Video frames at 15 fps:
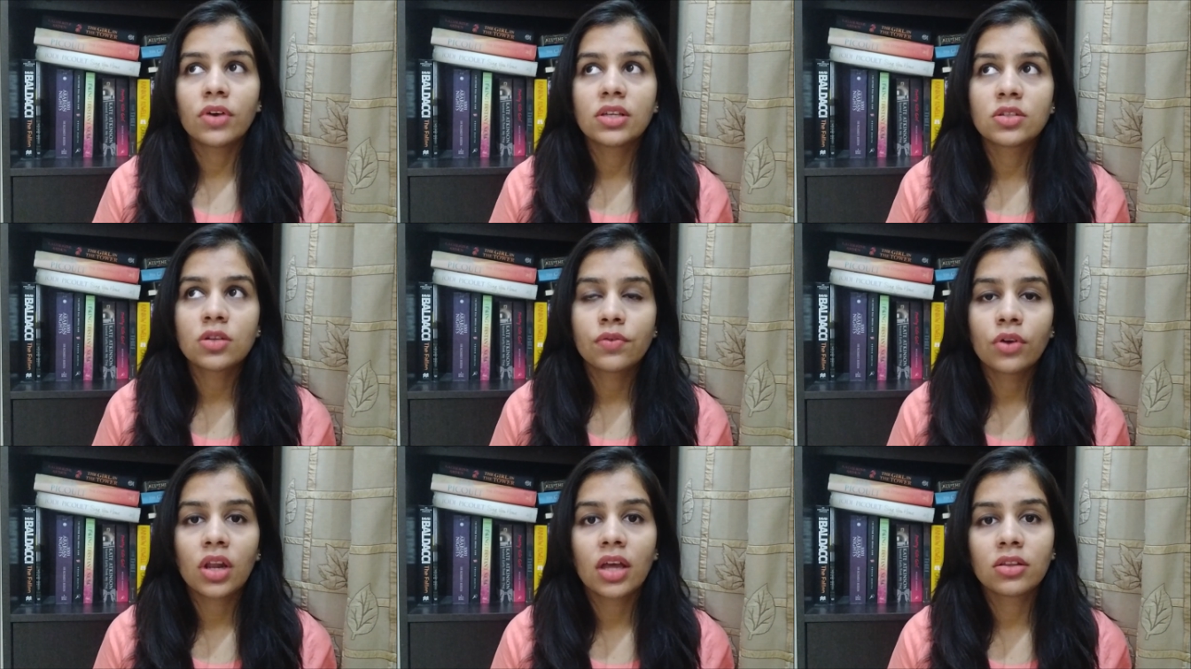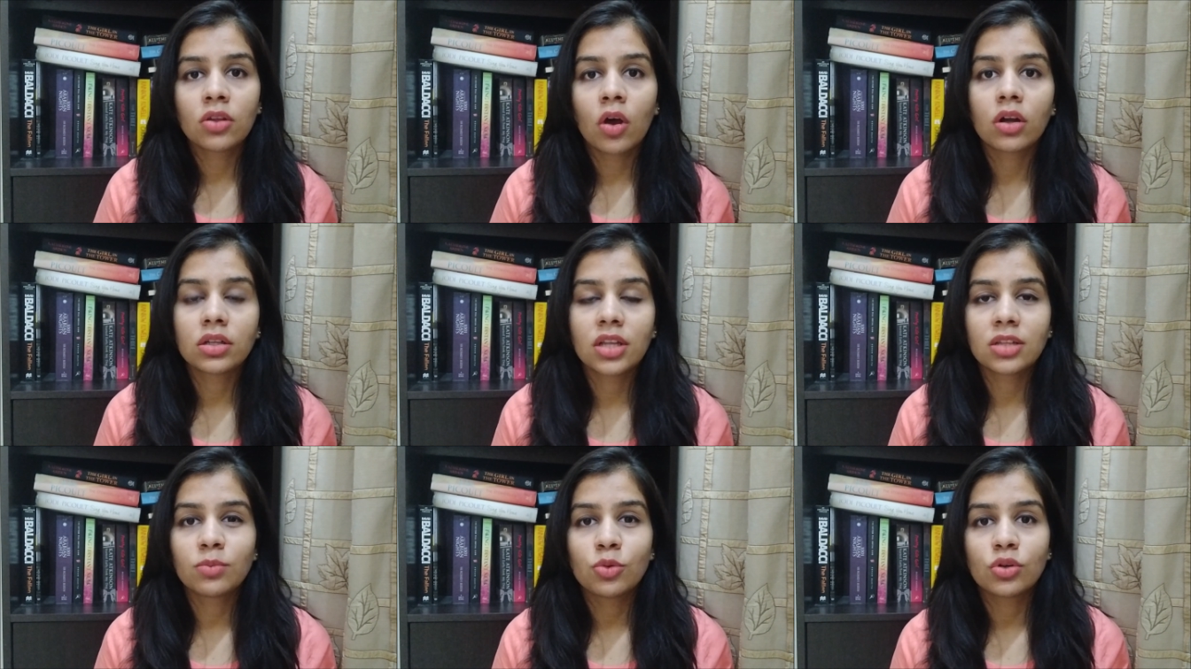first of all, I thought
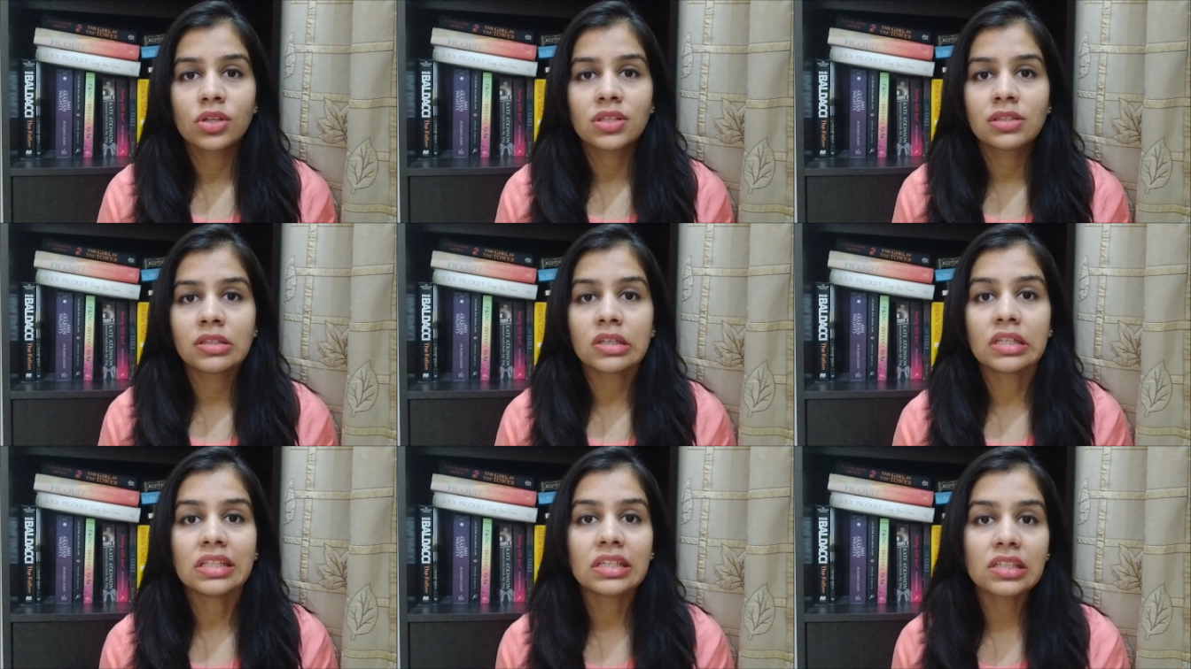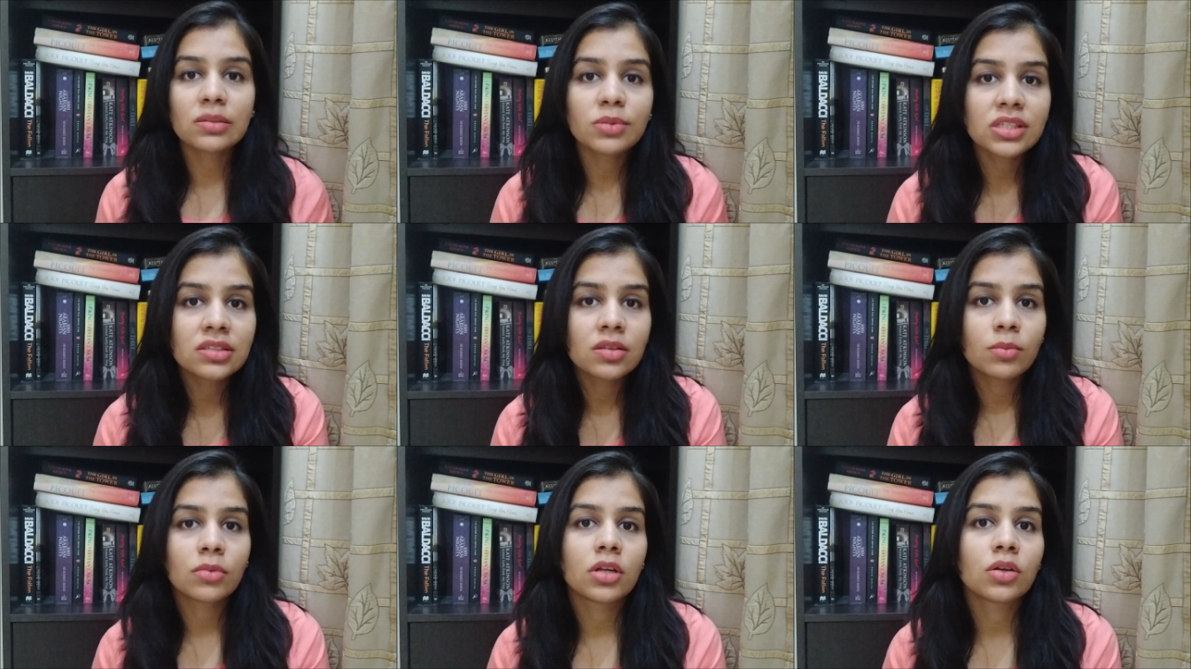that book is a little bit
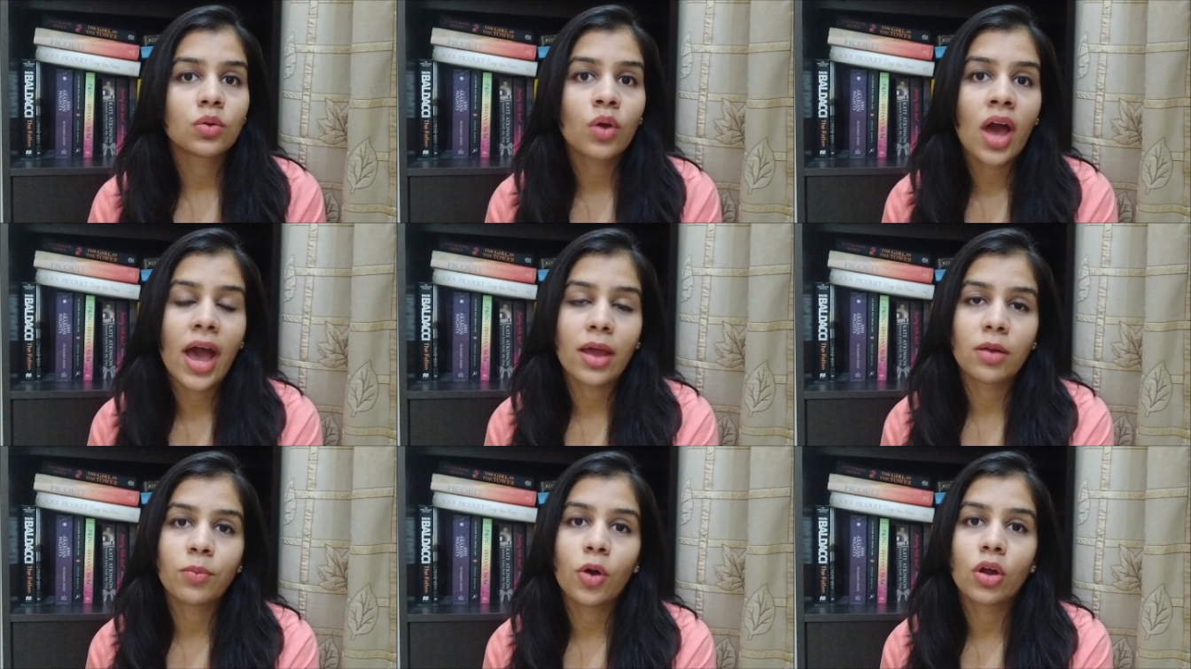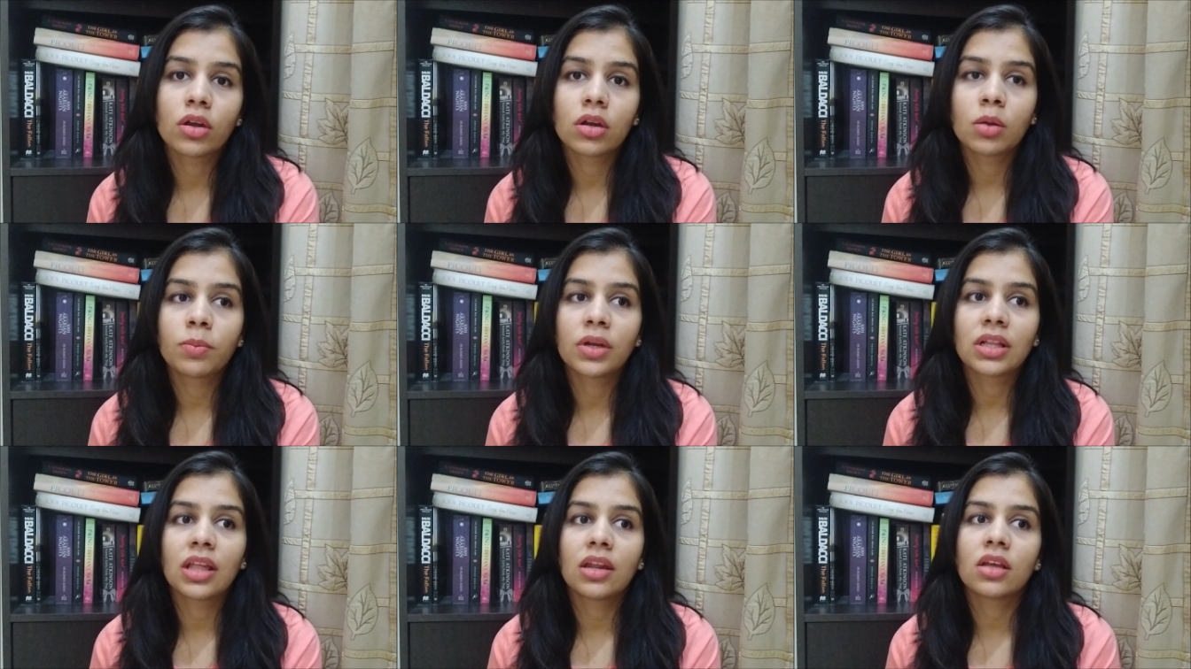similar to Harry Potter,
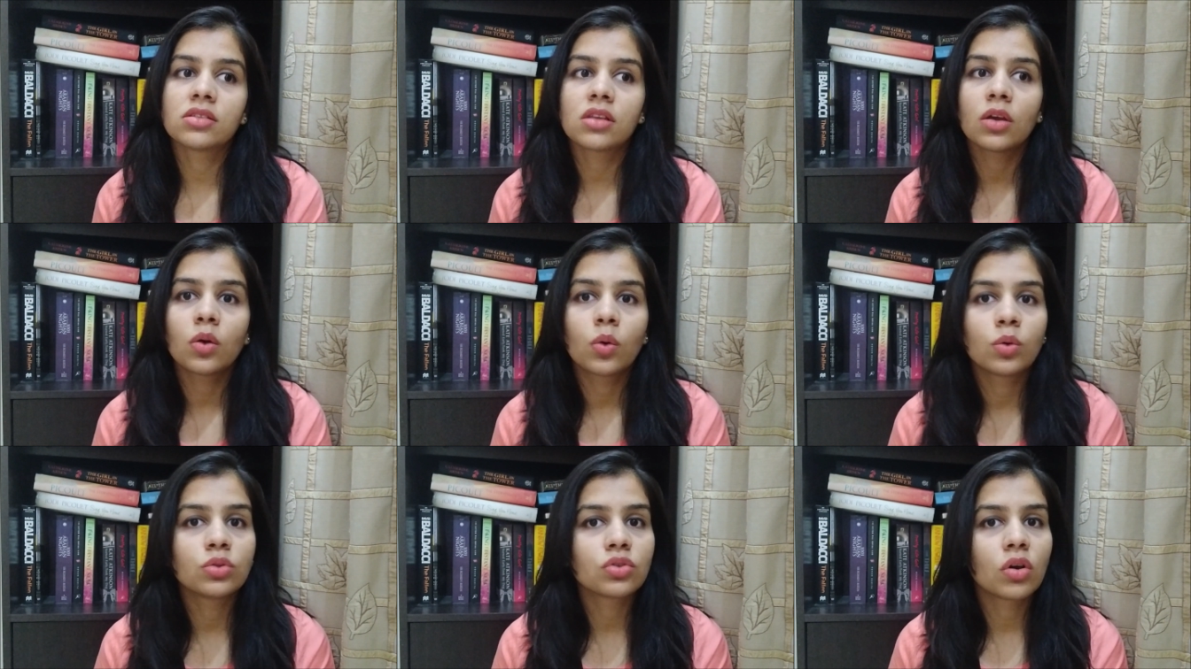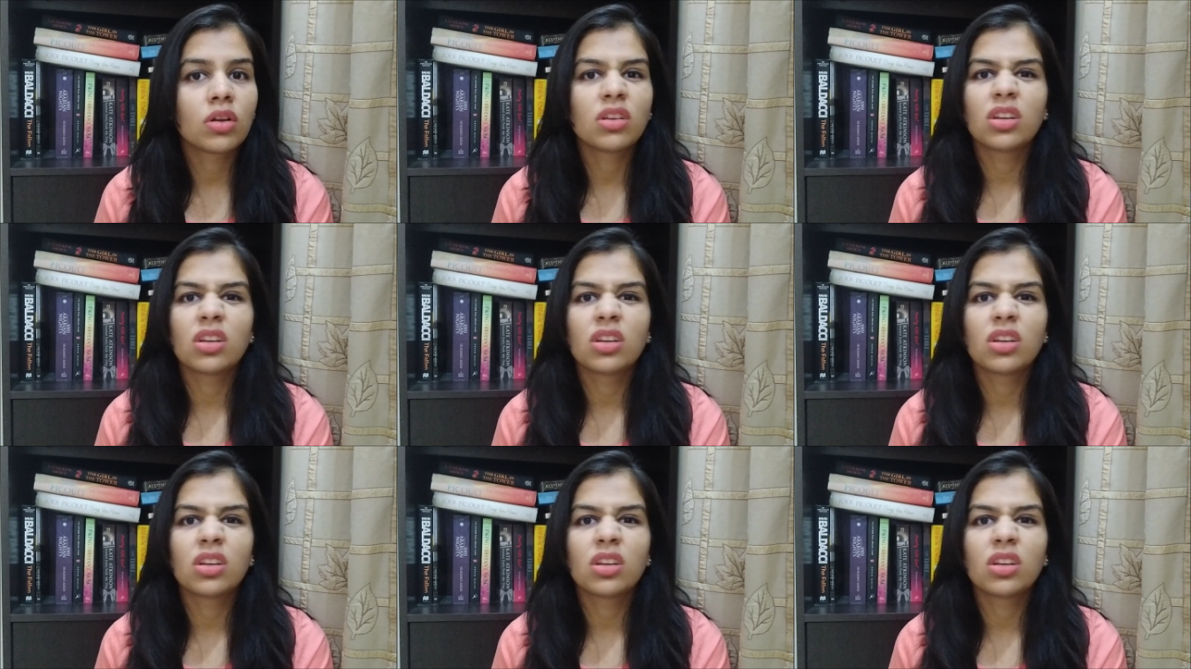but then as I goes on,